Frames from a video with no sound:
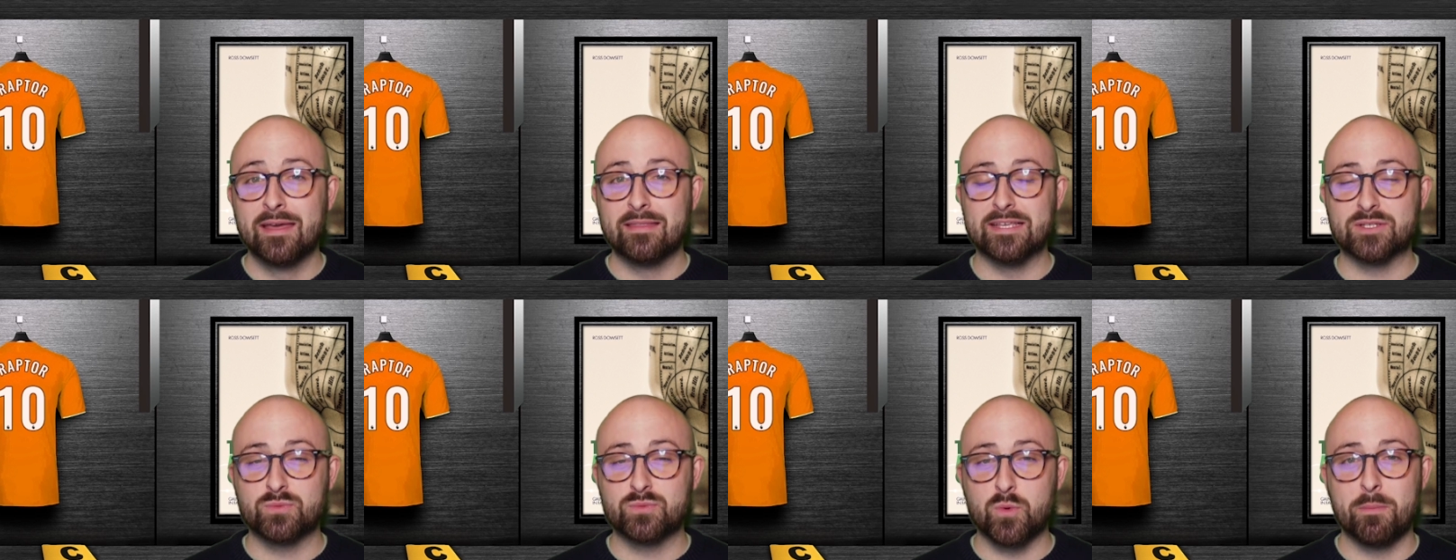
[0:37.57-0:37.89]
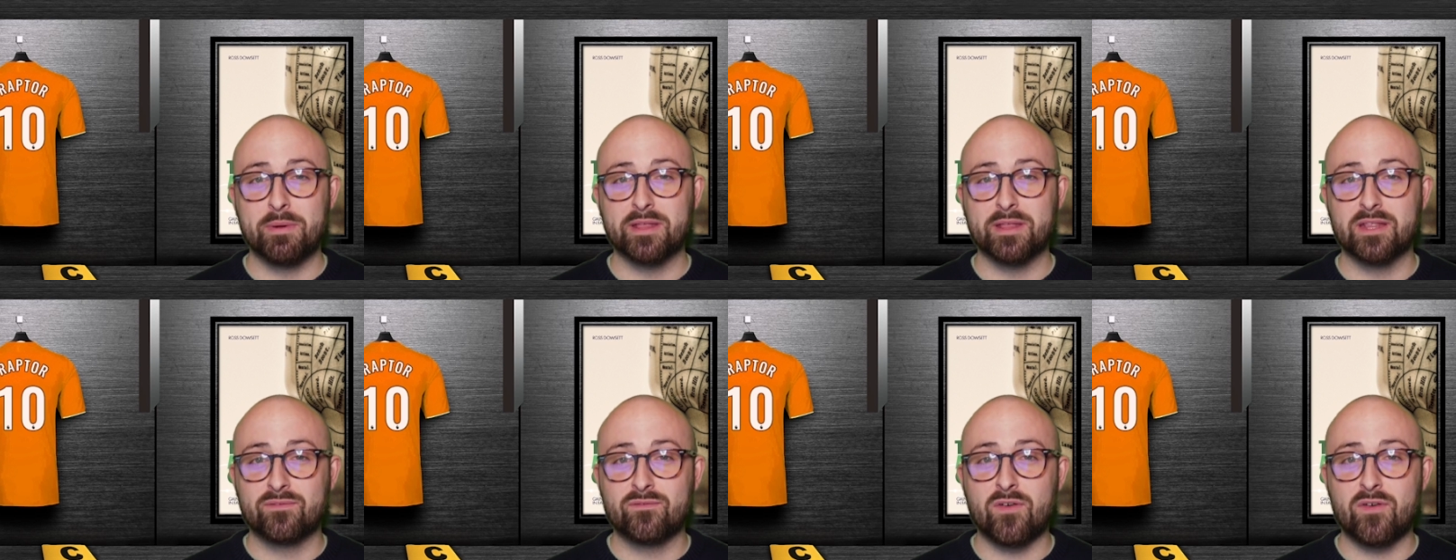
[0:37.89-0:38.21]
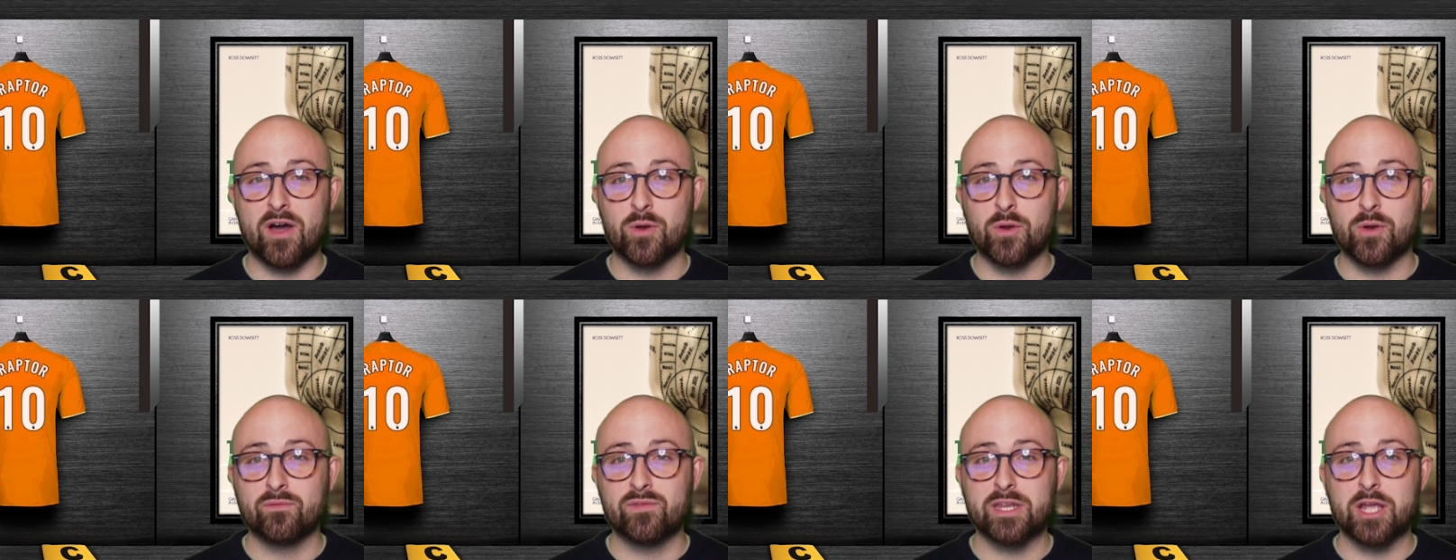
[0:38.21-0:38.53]
This will be the
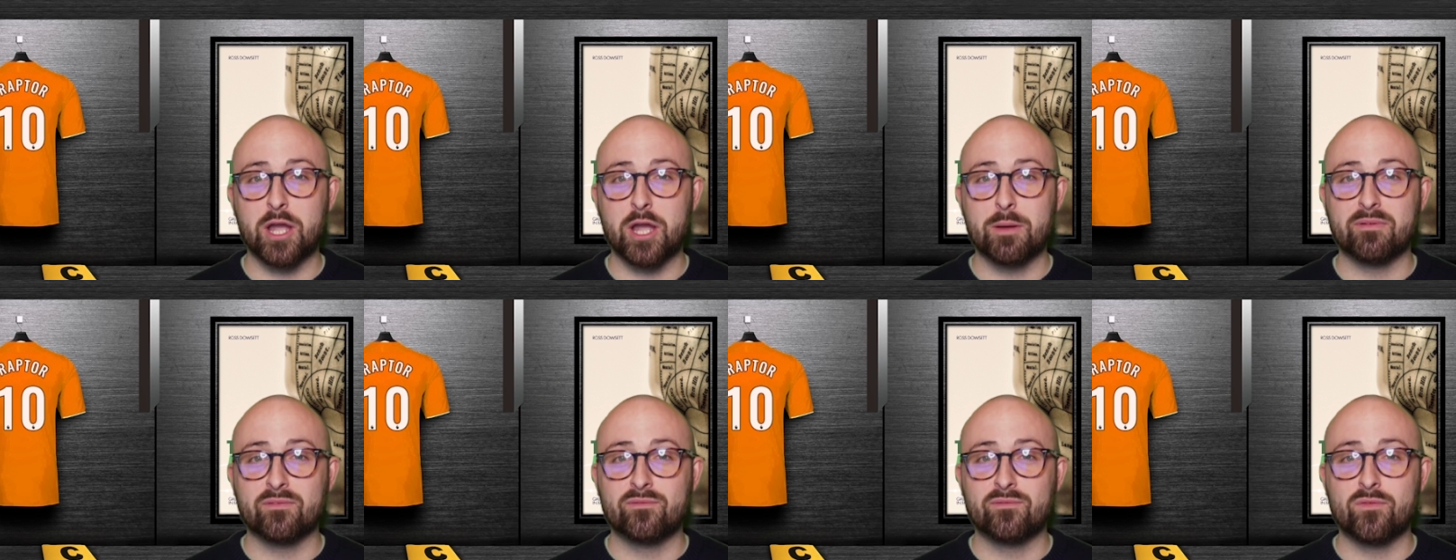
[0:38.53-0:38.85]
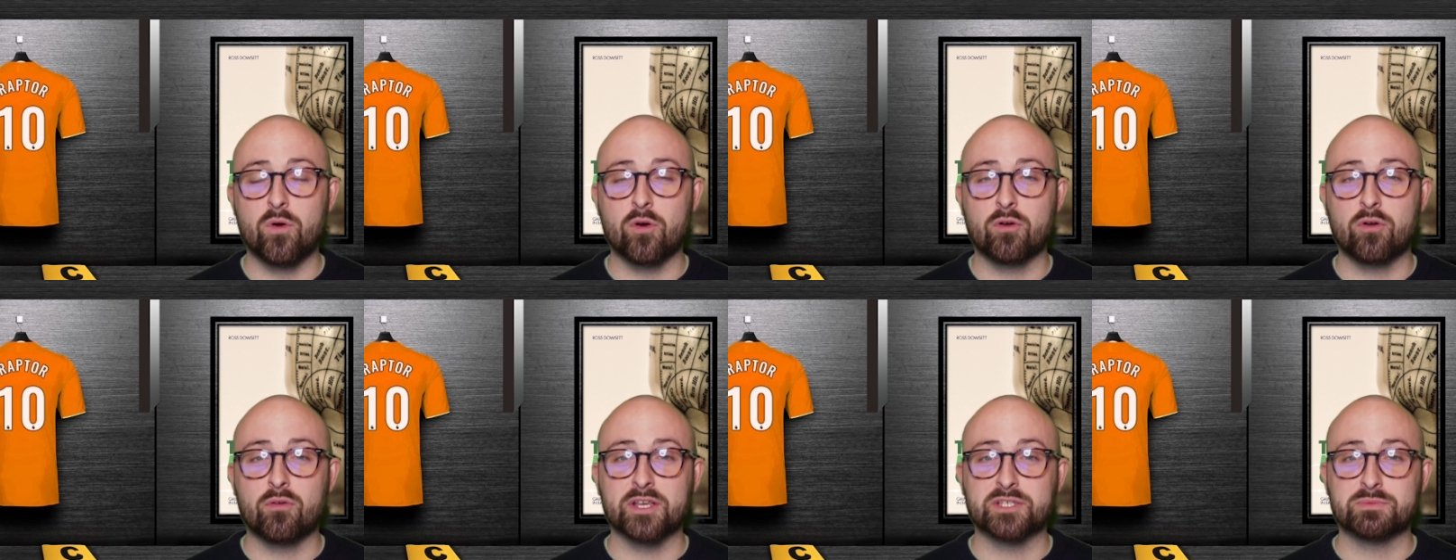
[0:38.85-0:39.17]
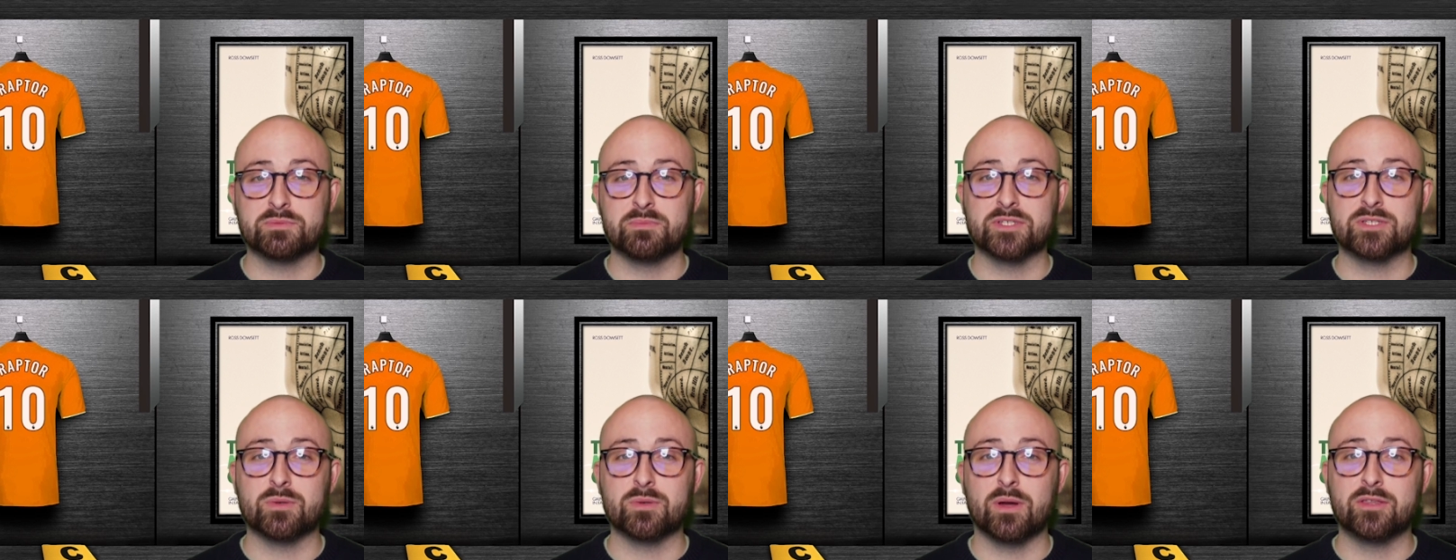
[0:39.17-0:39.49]
final video before
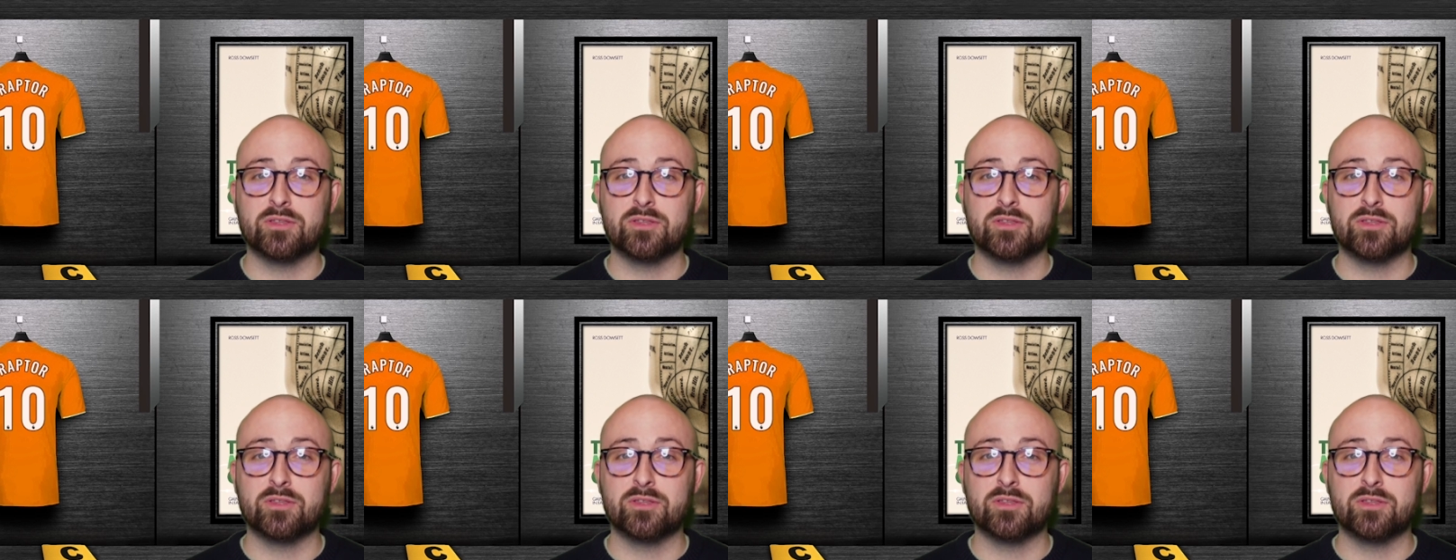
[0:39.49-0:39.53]
Christmas,